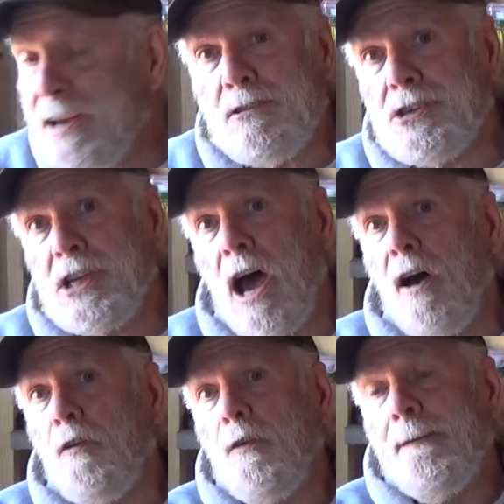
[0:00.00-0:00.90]

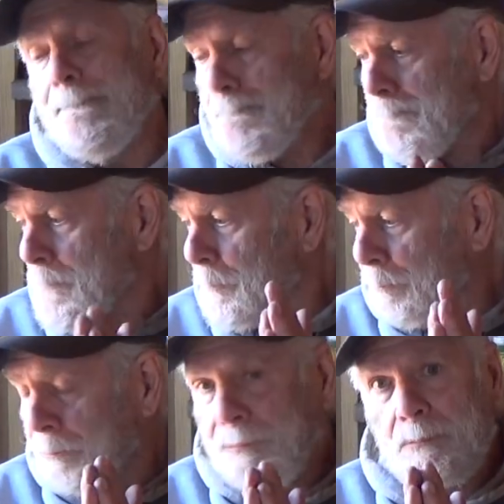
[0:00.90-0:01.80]
yourself
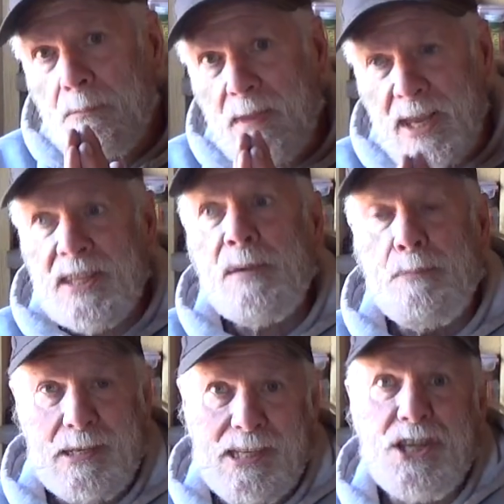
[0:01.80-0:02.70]
in the
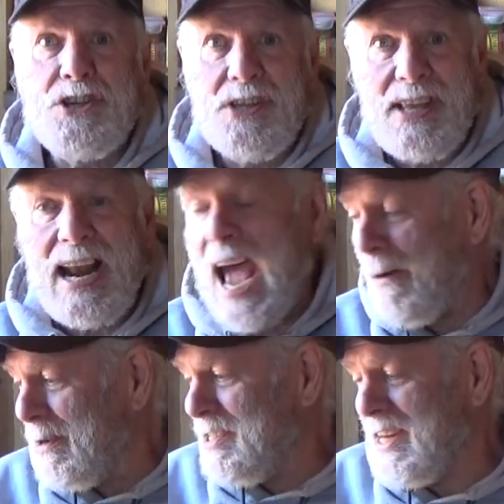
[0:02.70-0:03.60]
position that I
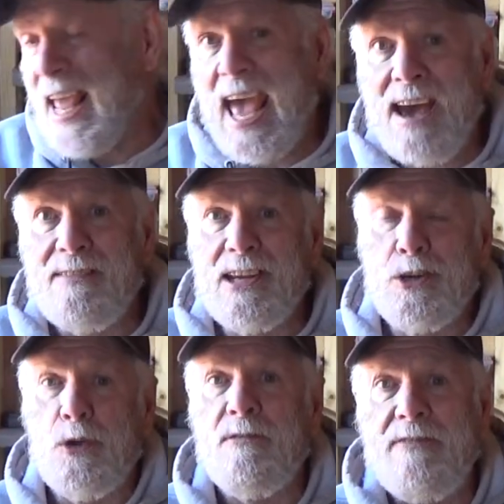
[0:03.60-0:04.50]
was in, having
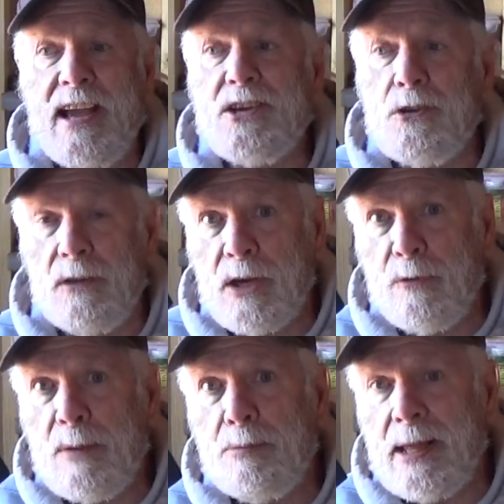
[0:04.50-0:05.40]
to eventually
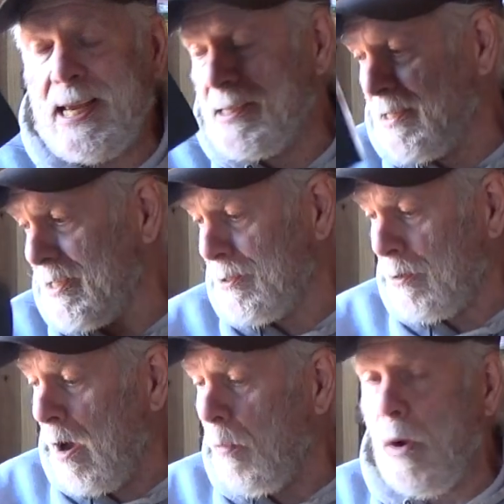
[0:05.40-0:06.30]
replace this and
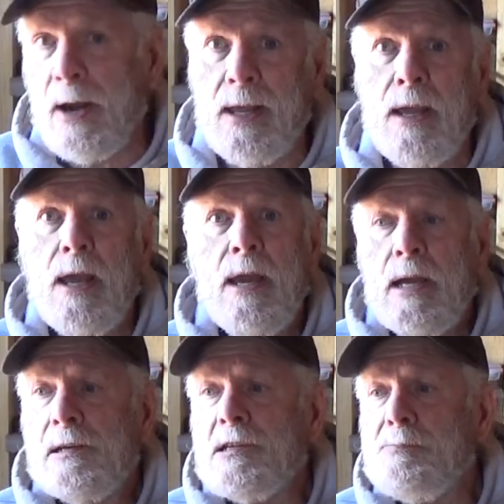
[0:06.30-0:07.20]
not wanting
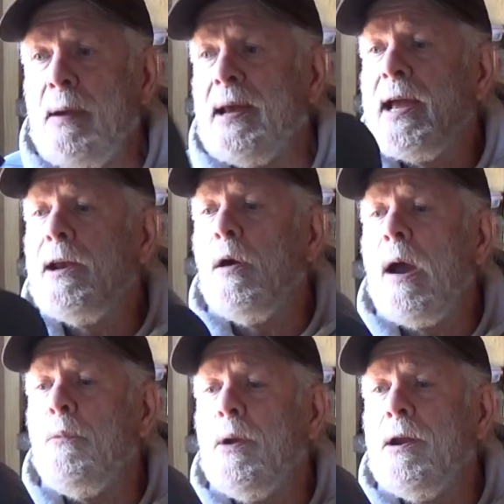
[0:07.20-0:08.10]
to spend, I know
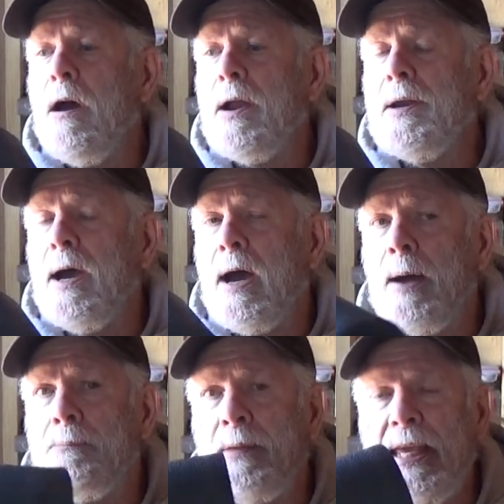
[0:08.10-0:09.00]
I went on
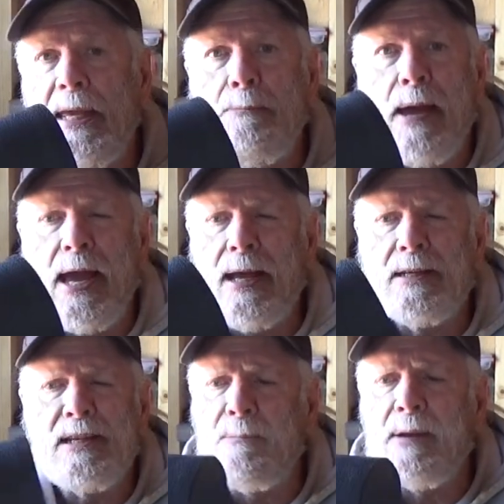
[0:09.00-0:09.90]
eBay
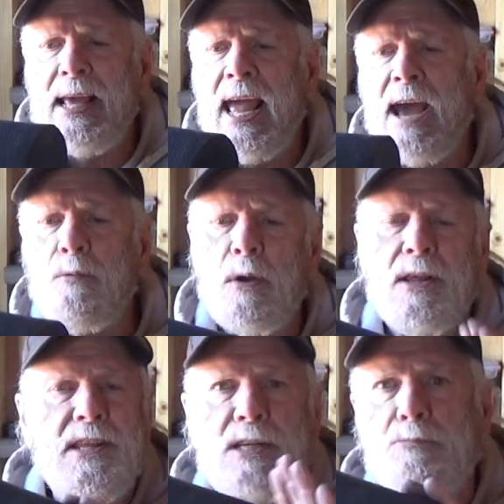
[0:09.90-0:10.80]
and somebody had one
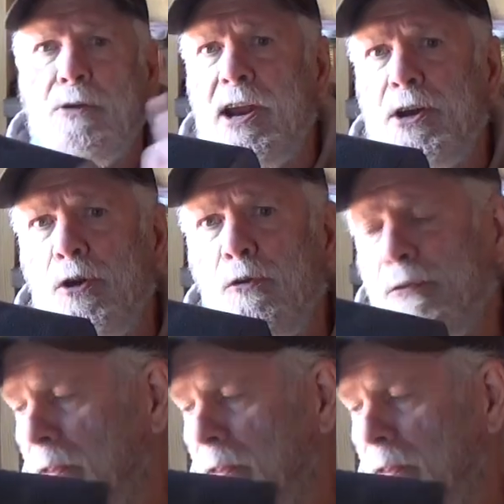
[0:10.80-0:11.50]
of these brand new for